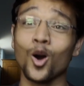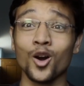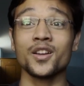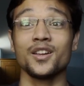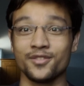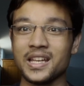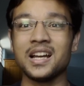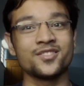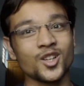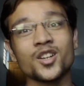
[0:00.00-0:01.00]
or if they
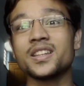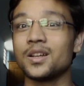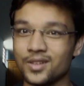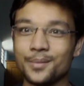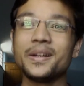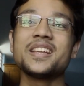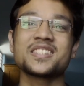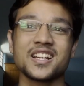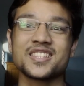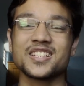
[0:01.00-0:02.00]
have not they will be
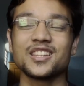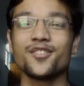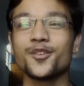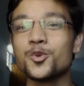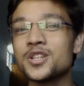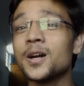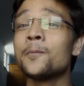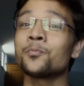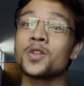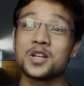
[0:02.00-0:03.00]
discussed in the future
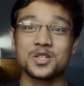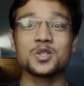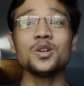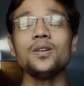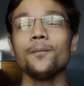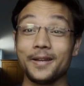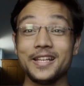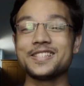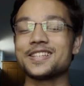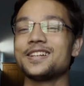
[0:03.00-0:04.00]
so
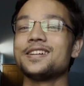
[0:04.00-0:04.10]
please